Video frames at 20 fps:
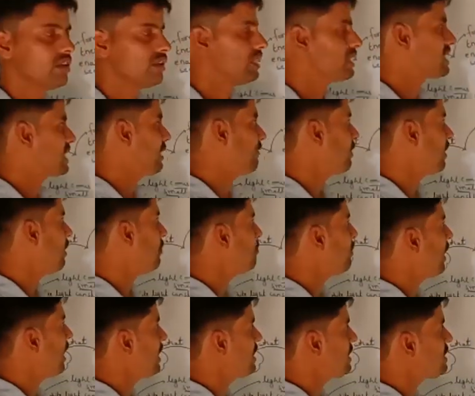the several
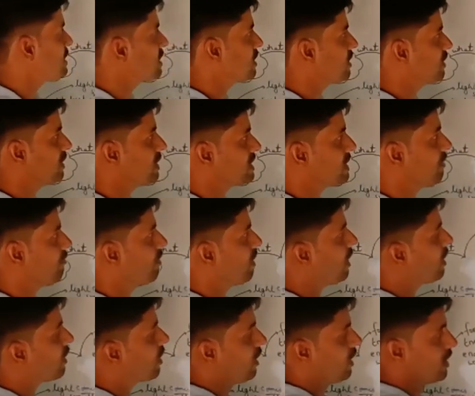parts, the
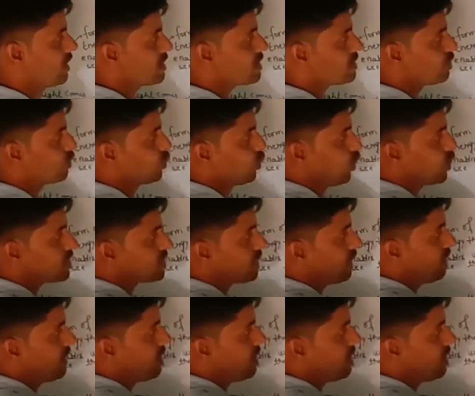several colors, those